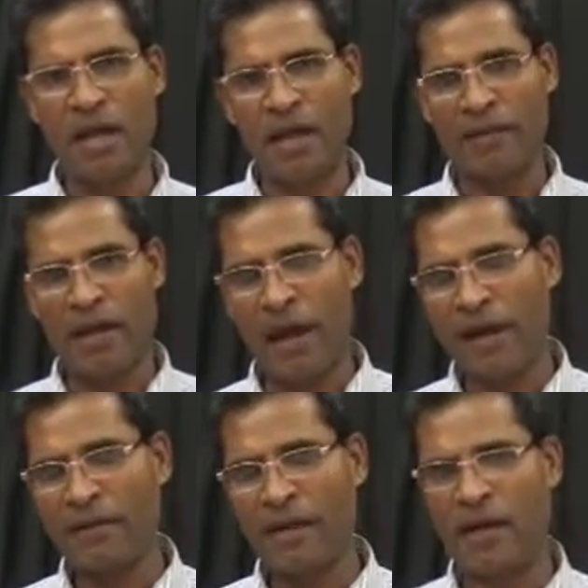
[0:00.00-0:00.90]
and the
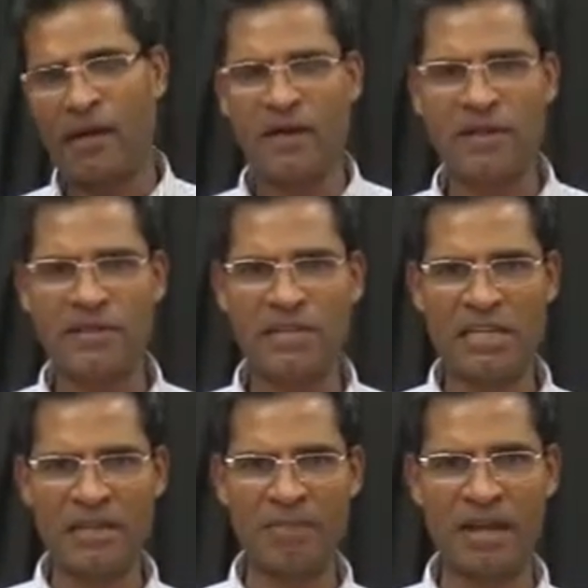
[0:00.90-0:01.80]
other is
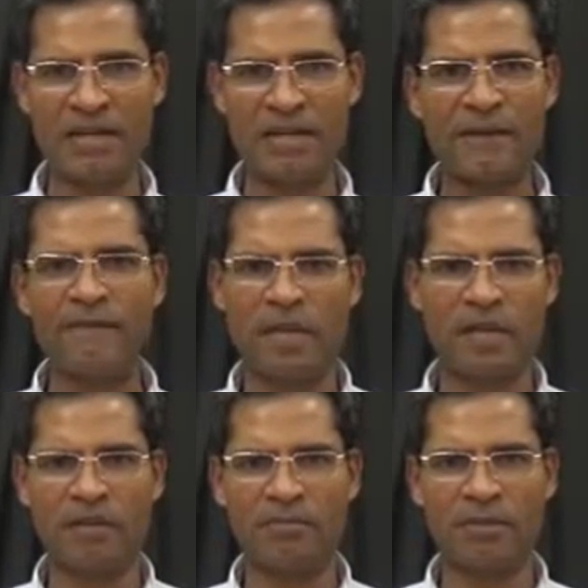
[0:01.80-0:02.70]
dependent
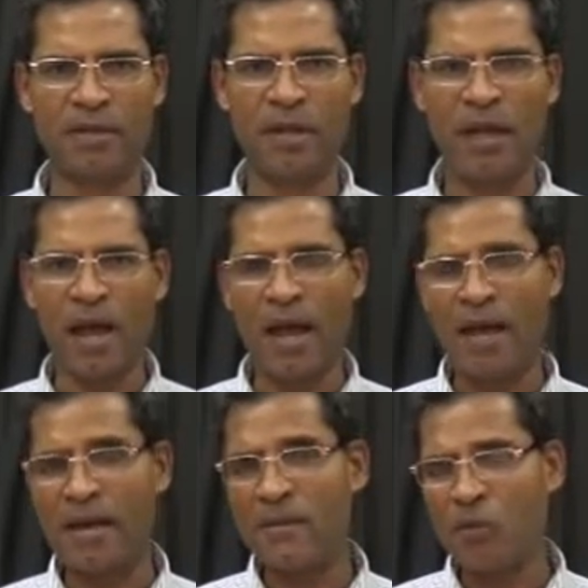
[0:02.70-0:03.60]
variable,
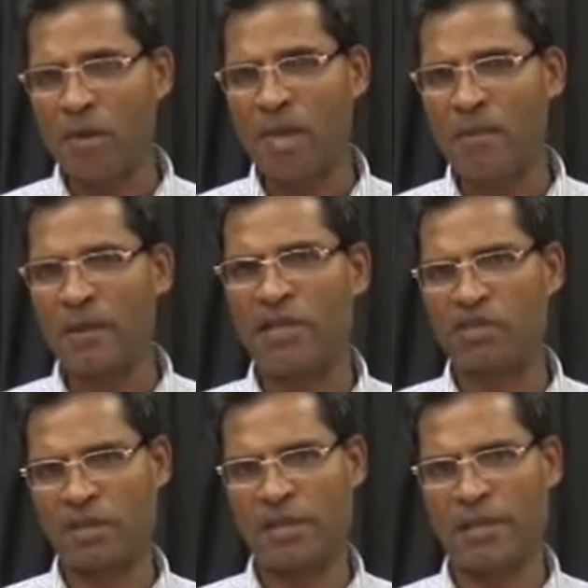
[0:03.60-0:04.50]
and we are
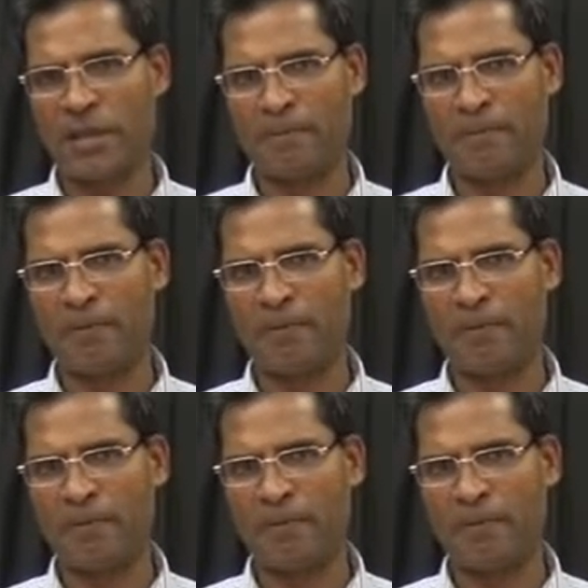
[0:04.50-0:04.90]
measuring them.